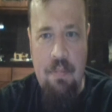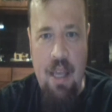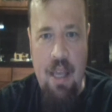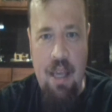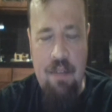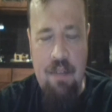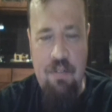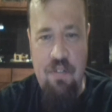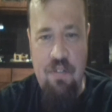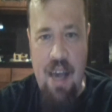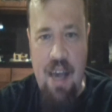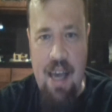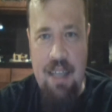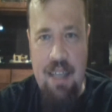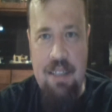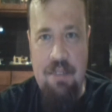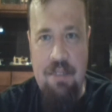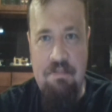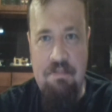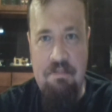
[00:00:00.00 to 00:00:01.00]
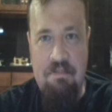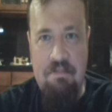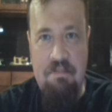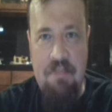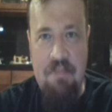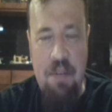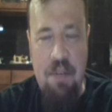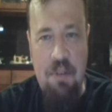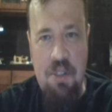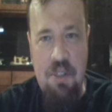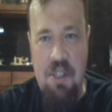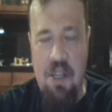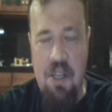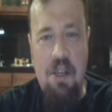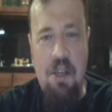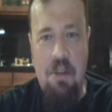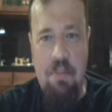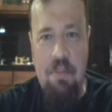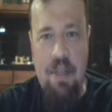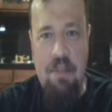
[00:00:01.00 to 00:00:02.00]
In fact, it was a
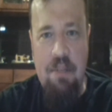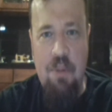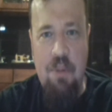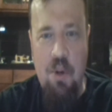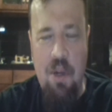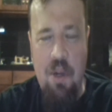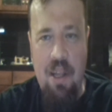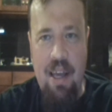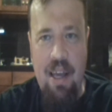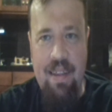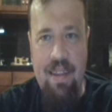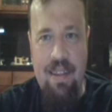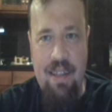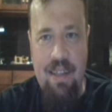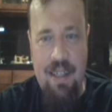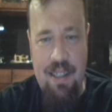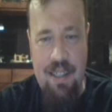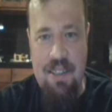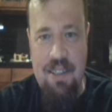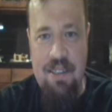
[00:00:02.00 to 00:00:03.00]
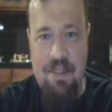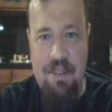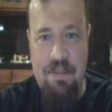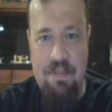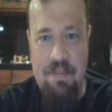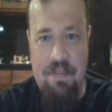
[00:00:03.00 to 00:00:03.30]
little bit more like this.